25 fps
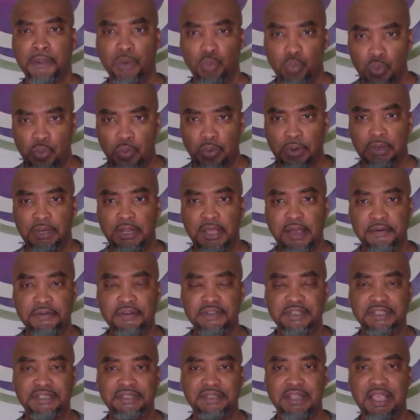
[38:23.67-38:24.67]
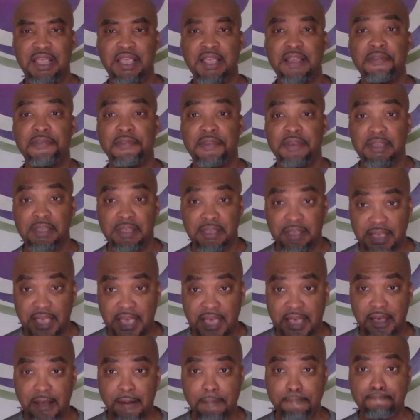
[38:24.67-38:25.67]
We would love to stay in the
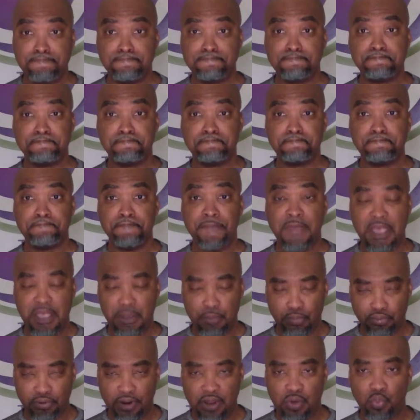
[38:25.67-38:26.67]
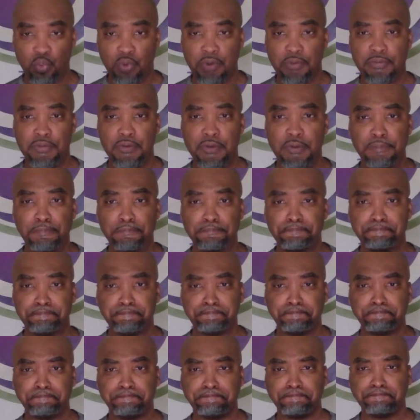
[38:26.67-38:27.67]
gap and pray with you.
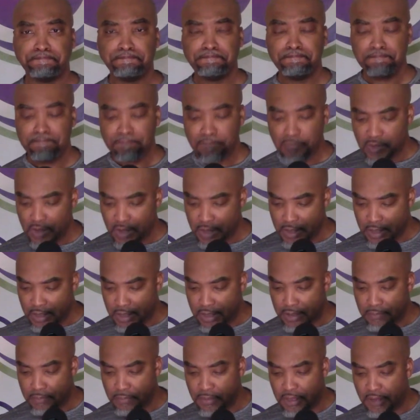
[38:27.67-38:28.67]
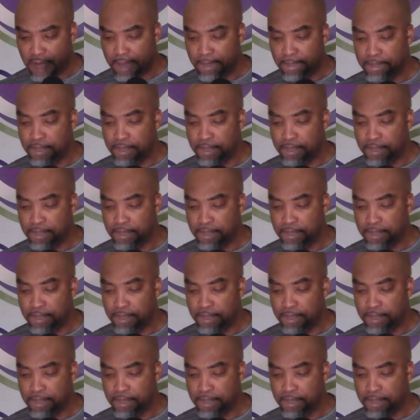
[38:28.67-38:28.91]
Amen.